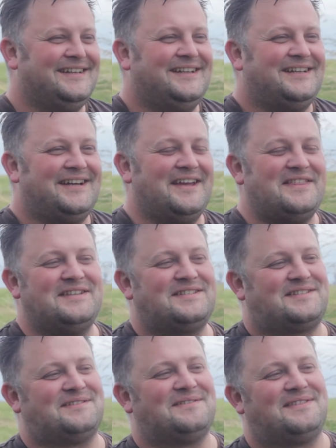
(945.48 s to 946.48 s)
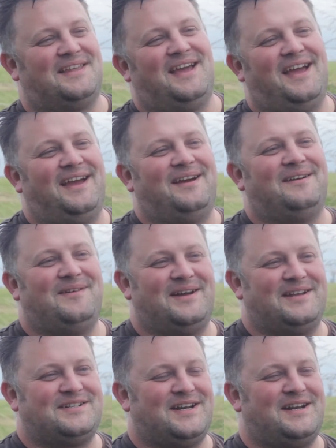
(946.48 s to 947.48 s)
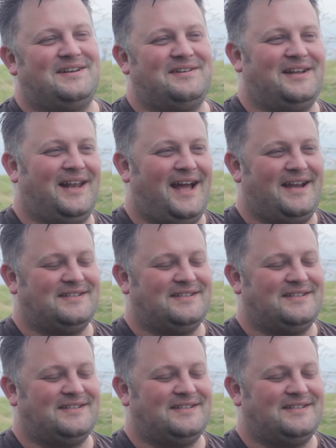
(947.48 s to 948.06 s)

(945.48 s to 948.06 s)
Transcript: And then stood there while you're trying to do your lines.